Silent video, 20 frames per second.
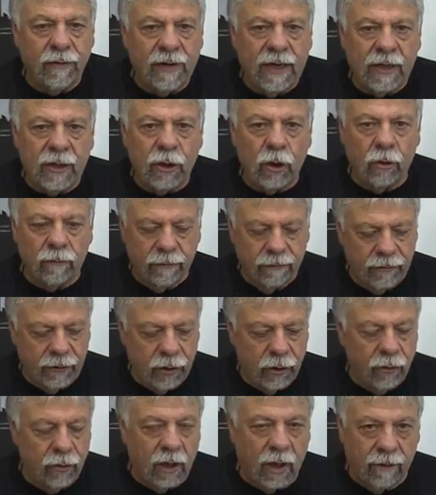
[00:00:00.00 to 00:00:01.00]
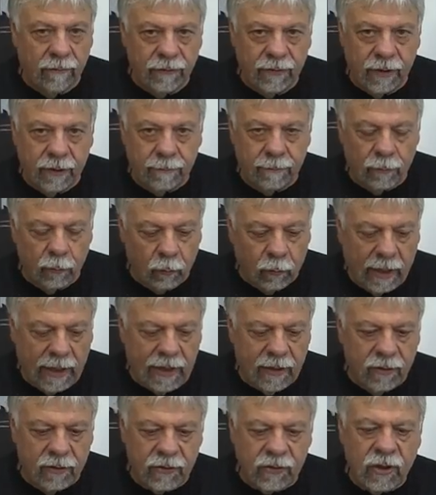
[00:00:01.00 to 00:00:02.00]
you've had the overview of the
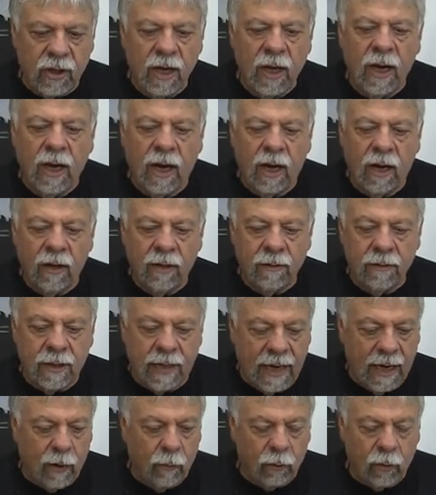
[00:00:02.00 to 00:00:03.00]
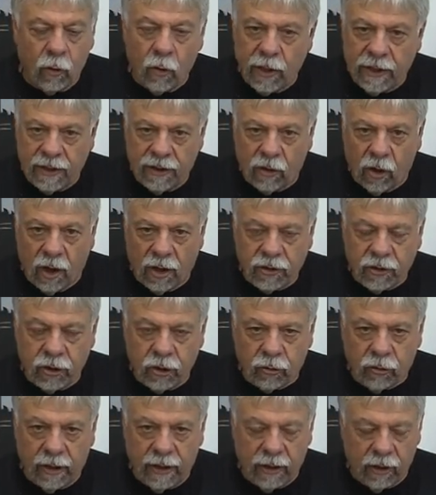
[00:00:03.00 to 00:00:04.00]
rails, now we're going to
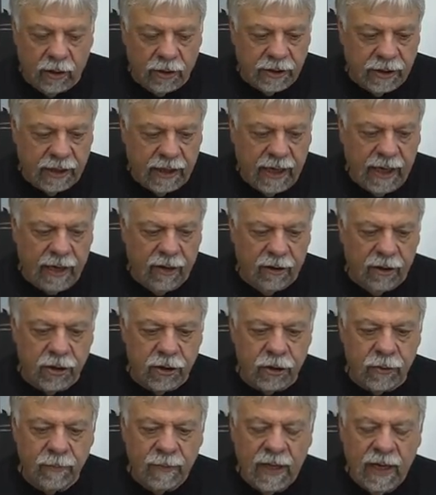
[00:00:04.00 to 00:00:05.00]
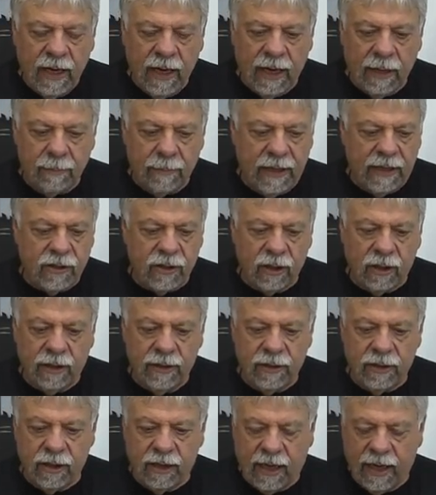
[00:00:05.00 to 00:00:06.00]
concentrate on the carriage. And
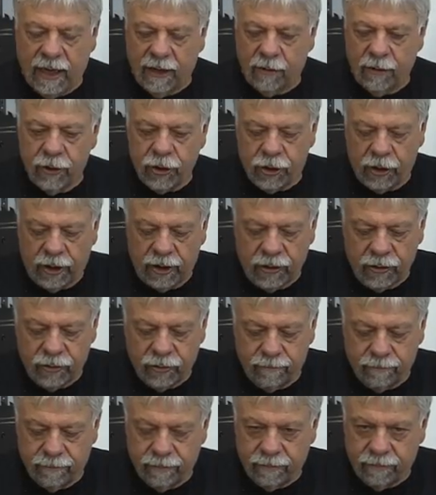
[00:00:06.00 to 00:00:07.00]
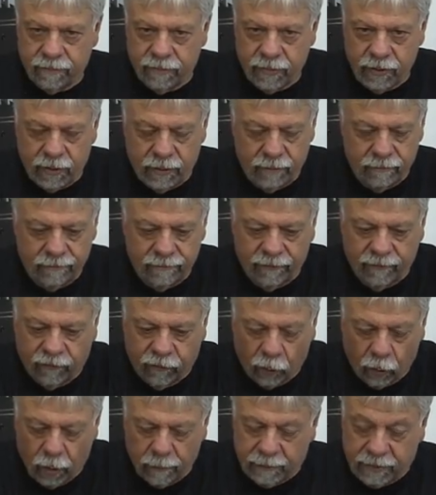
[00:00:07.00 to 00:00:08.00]
basically the carriage is
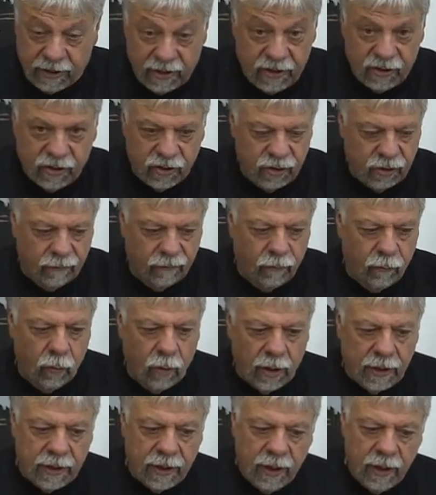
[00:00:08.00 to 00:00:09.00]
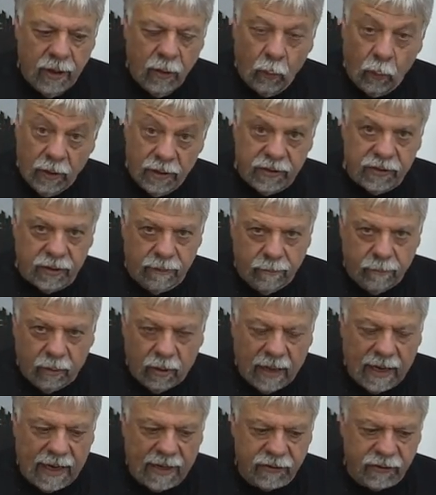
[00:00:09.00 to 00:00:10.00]
four pieces of wood with some
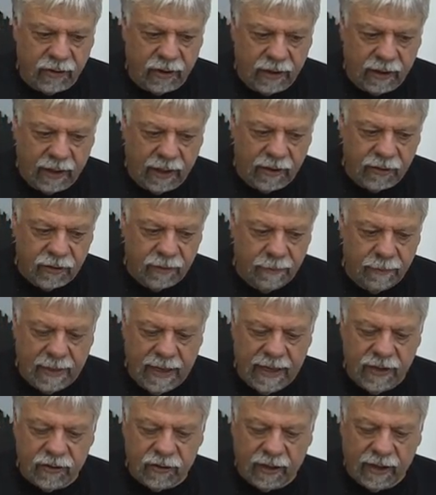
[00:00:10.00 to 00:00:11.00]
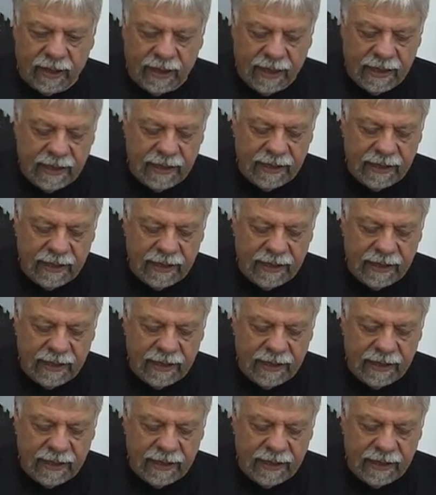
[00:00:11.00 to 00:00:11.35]
plastic as a base, and I